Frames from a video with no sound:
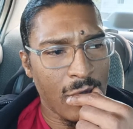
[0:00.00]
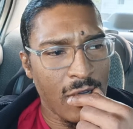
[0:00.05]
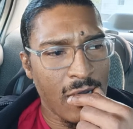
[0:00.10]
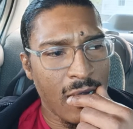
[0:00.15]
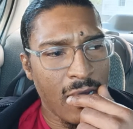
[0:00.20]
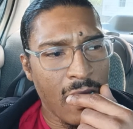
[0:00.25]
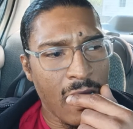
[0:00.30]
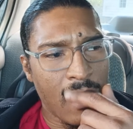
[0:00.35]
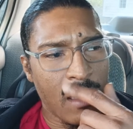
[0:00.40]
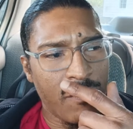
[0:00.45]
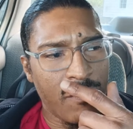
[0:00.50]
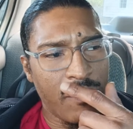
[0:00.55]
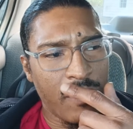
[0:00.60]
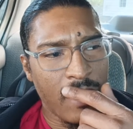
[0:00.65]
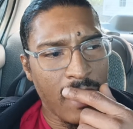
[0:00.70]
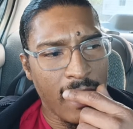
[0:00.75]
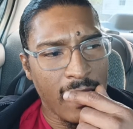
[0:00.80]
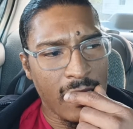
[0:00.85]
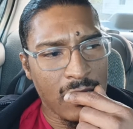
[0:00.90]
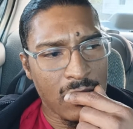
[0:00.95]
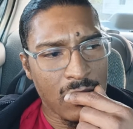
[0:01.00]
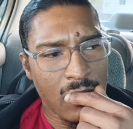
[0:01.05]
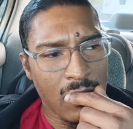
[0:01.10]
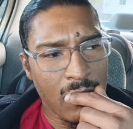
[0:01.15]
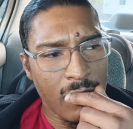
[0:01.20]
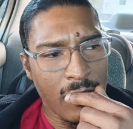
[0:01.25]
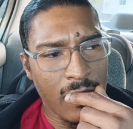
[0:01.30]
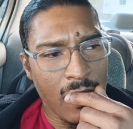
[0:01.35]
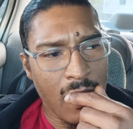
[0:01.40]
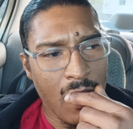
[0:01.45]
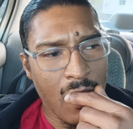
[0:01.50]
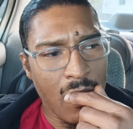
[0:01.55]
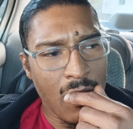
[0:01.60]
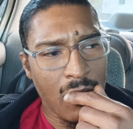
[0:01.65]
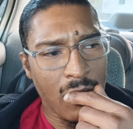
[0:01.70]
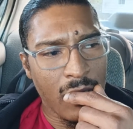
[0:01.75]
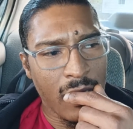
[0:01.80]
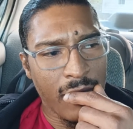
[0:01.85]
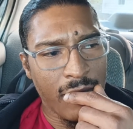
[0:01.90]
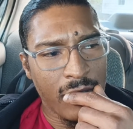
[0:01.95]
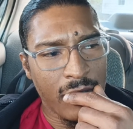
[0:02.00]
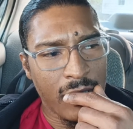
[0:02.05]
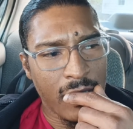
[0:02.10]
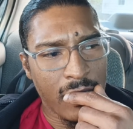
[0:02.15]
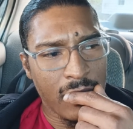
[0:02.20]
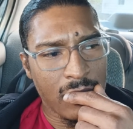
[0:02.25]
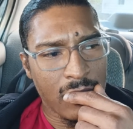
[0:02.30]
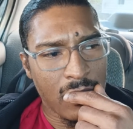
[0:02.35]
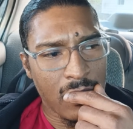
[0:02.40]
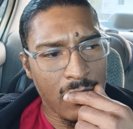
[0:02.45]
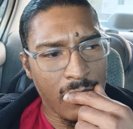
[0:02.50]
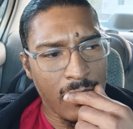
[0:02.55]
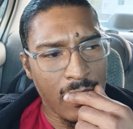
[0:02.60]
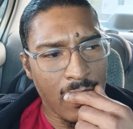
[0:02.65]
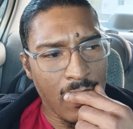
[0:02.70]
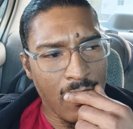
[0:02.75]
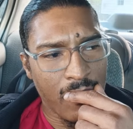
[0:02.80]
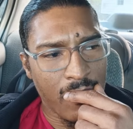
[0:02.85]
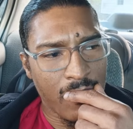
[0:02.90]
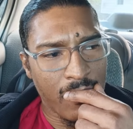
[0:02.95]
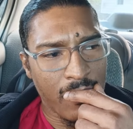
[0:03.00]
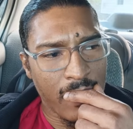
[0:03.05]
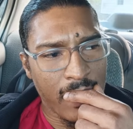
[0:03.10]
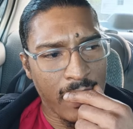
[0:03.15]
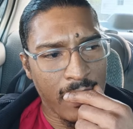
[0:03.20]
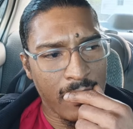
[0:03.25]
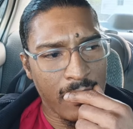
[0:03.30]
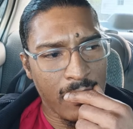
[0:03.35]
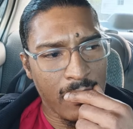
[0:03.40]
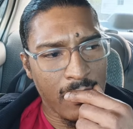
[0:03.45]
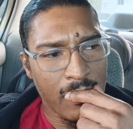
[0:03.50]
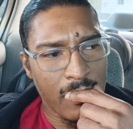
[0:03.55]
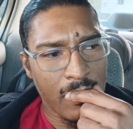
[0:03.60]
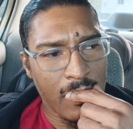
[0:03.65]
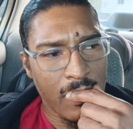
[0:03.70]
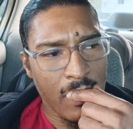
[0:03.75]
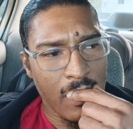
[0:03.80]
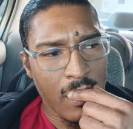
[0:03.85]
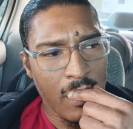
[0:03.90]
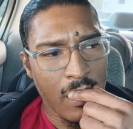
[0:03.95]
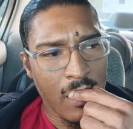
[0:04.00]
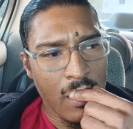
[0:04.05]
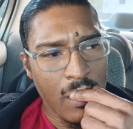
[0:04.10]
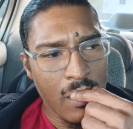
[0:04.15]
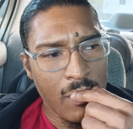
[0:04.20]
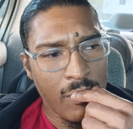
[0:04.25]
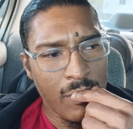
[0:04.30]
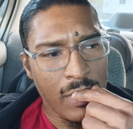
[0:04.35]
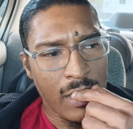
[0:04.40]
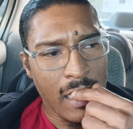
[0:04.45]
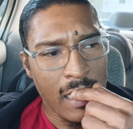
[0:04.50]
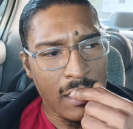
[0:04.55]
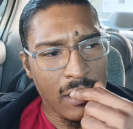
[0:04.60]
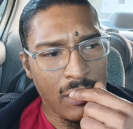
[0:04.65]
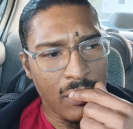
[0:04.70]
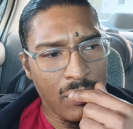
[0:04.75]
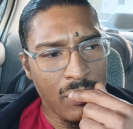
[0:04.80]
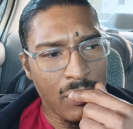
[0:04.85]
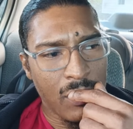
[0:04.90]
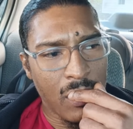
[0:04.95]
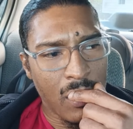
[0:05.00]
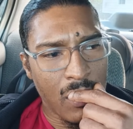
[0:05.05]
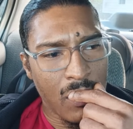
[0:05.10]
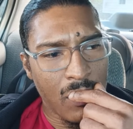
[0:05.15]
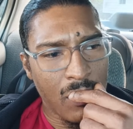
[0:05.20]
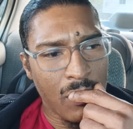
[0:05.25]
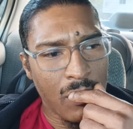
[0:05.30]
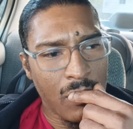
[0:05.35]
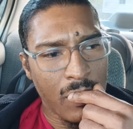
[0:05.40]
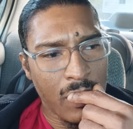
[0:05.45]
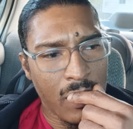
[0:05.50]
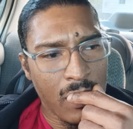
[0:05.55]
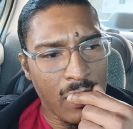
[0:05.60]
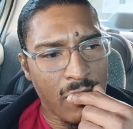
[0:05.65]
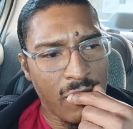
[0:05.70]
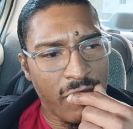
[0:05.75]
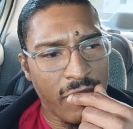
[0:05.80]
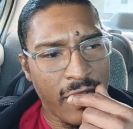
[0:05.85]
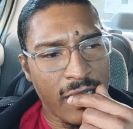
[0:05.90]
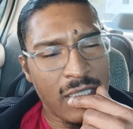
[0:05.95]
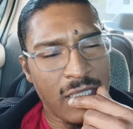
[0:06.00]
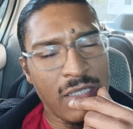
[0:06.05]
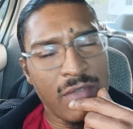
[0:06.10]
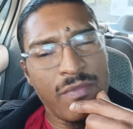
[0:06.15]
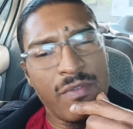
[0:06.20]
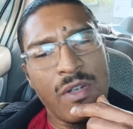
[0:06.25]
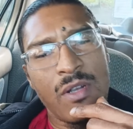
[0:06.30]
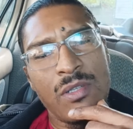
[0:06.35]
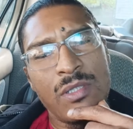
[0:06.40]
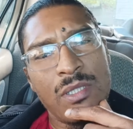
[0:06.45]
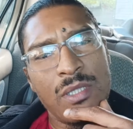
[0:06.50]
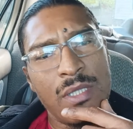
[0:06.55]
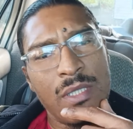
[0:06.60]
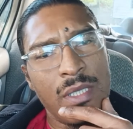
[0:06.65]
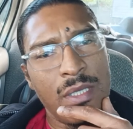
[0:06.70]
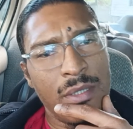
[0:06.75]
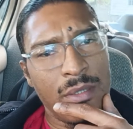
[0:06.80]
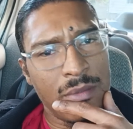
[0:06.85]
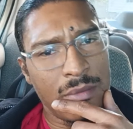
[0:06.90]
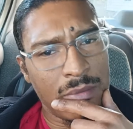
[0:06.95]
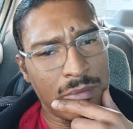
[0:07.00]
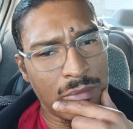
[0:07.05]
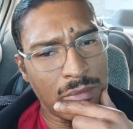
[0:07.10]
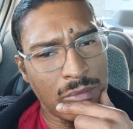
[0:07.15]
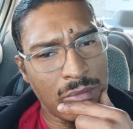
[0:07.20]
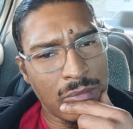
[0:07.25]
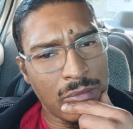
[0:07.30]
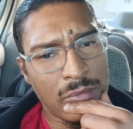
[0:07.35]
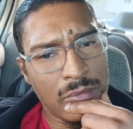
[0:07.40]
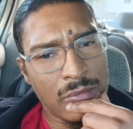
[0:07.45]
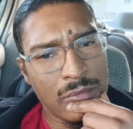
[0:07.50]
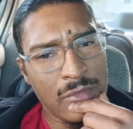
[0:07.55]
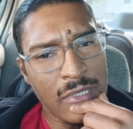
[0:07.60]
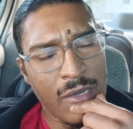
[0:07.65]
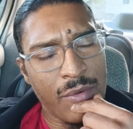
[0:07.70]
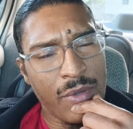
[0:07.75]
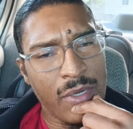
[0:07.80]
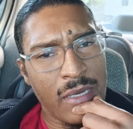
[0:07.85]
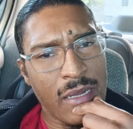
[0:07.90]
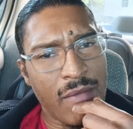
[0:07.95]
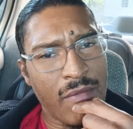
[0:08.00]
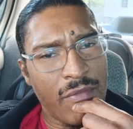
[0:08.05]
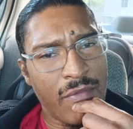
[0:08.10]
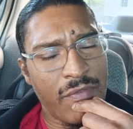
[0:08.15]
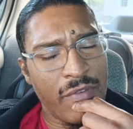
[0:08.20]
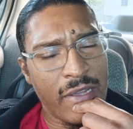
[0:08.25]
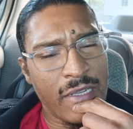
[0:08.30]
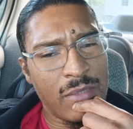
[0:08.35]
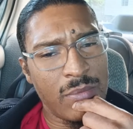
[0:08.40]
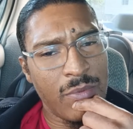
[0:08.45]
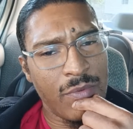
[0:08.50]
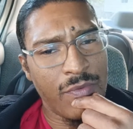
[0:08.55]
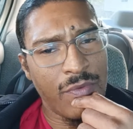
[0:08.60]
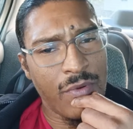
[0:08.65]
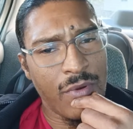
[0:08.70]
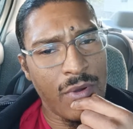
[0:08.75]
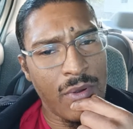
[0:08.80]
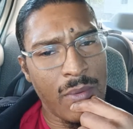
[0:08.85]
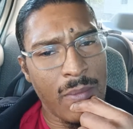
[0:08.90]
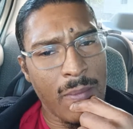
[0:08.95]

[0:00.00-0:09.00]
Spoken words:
it's going to be everything's going to be over with. But I do know we're going to face adversity that we never faced before.